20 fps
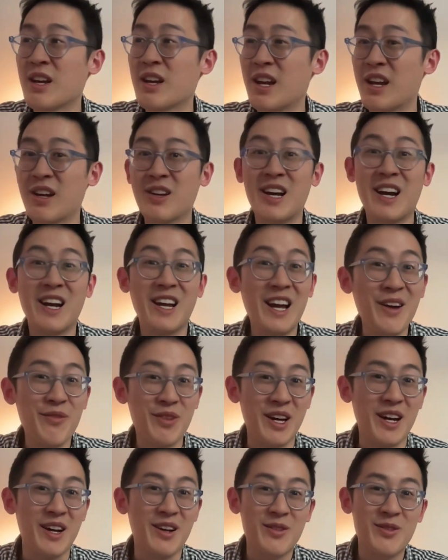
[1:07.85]
And I
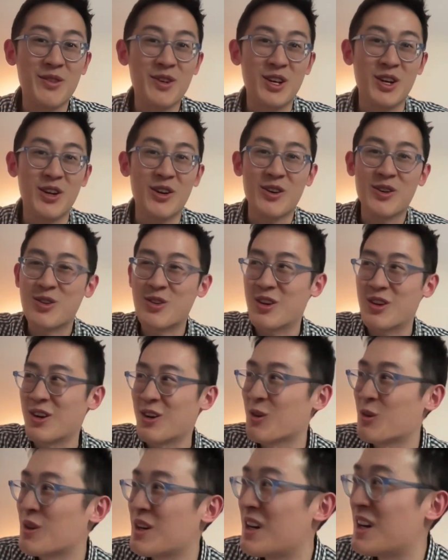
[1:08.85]
have that here.
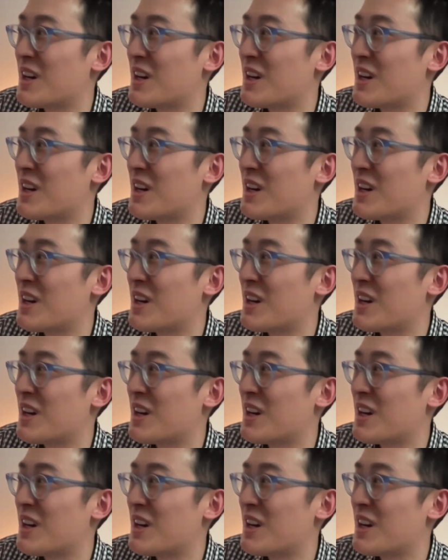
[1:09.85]
So,